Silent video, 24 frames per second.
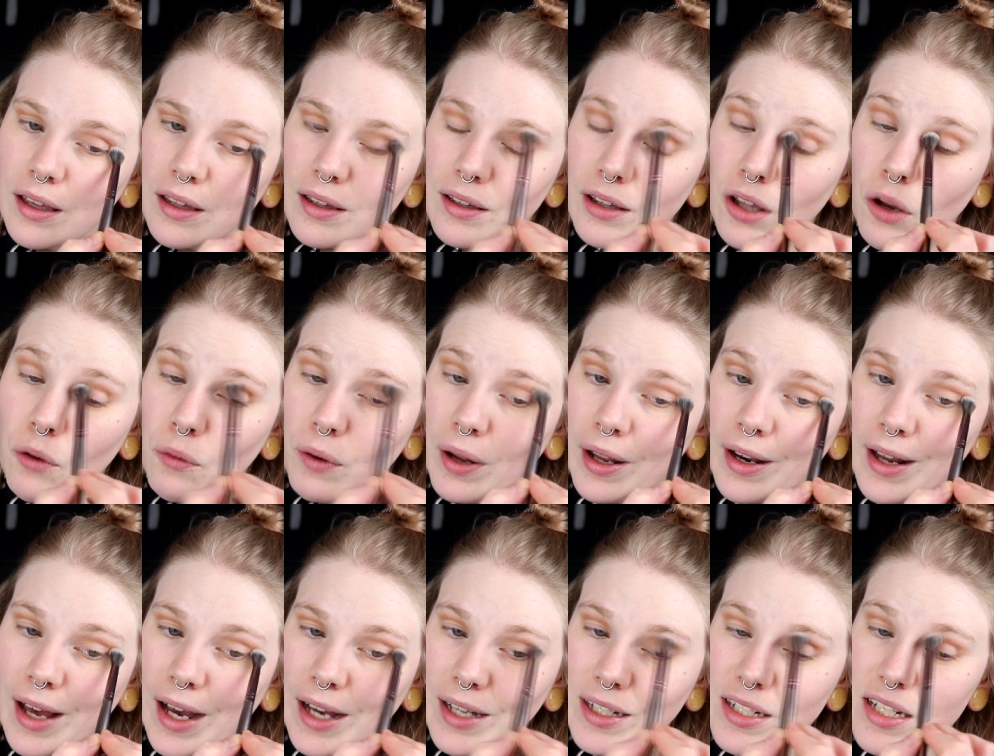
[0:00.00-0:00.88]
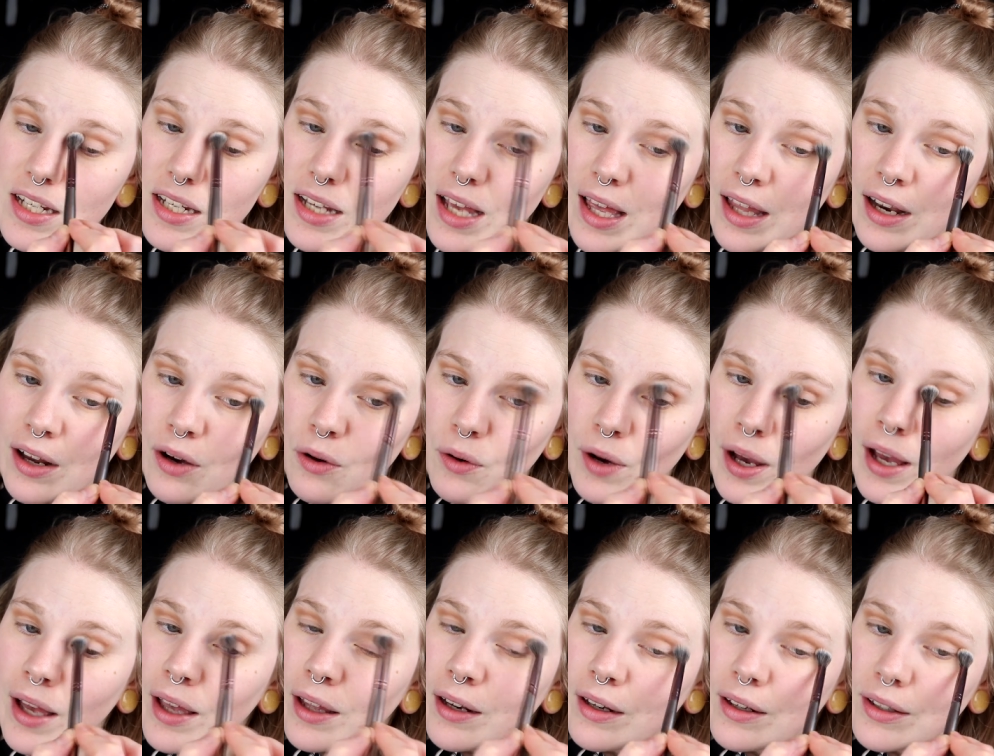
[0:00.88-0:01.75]
the red eyeshadow
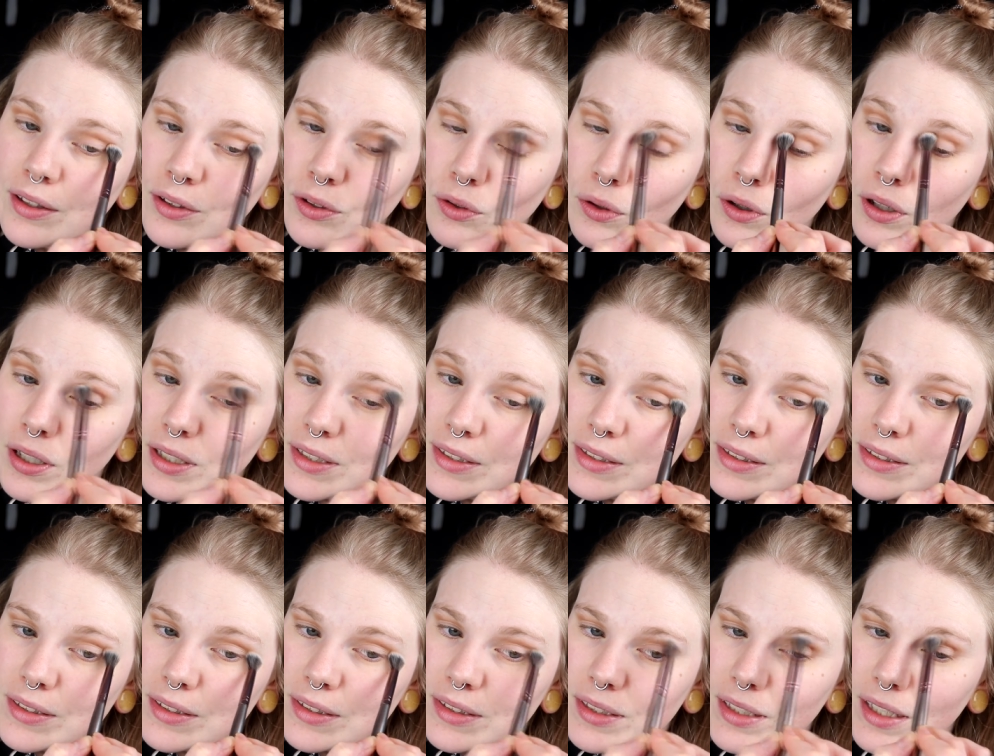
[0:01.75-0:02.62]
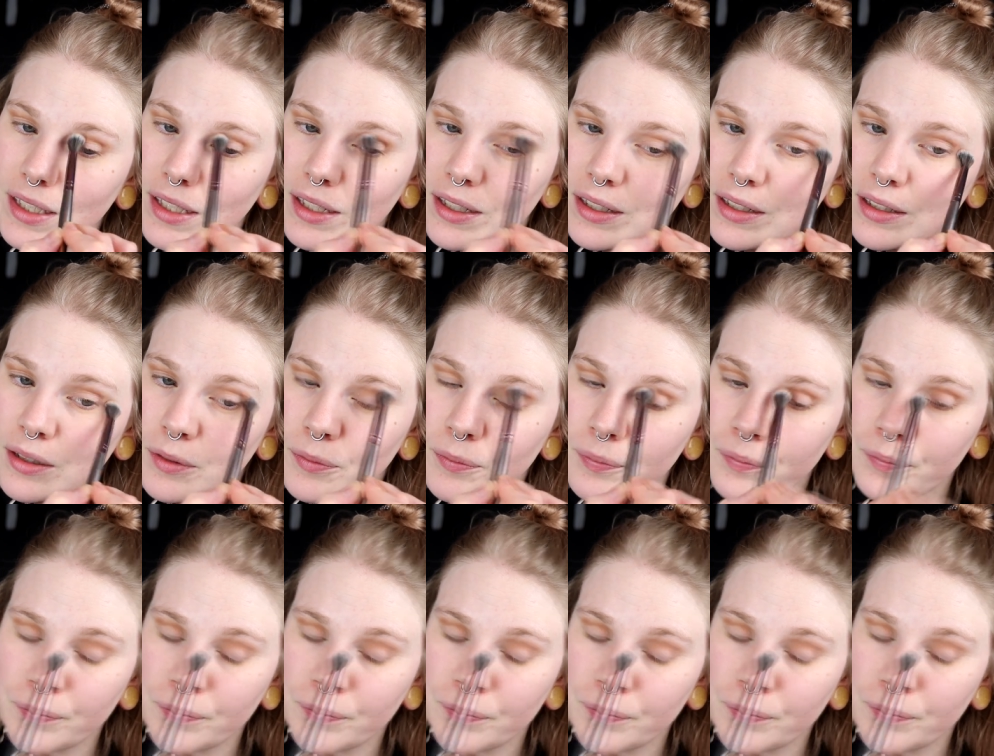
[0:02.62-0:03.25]
and your skin.